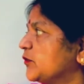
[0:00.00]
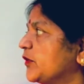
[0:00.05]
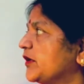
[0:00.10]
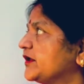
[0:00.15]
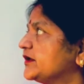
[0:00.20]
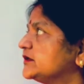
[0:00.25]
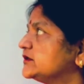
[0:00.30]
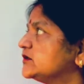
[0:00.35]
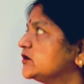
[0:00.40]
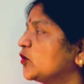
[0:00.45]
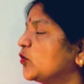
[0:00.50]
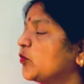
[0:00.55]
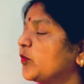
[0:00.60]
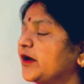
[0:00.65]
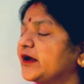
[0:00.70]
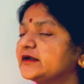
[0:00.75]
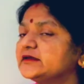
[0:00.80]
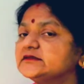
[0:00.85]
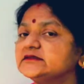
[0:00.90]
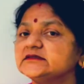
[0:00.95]
were known
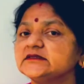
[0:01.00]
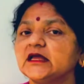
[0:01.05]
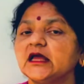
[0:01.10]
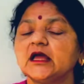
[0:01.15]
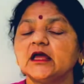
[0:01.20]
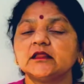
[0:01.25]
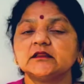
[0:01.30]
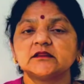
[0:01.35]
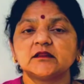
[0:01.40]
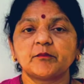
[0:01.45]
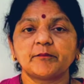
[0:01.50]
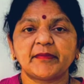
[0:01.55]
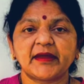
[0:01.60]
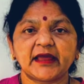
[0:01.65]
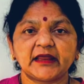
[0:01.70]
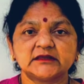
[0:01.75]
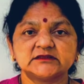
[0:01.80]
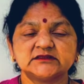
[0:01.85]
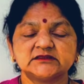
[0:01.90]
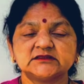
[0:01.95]
as
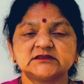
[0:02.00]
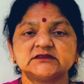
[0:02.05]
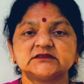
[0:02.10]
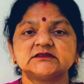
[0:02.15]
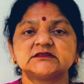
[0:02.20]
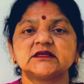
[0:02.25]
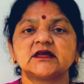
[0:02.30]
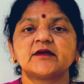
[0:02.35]
padders.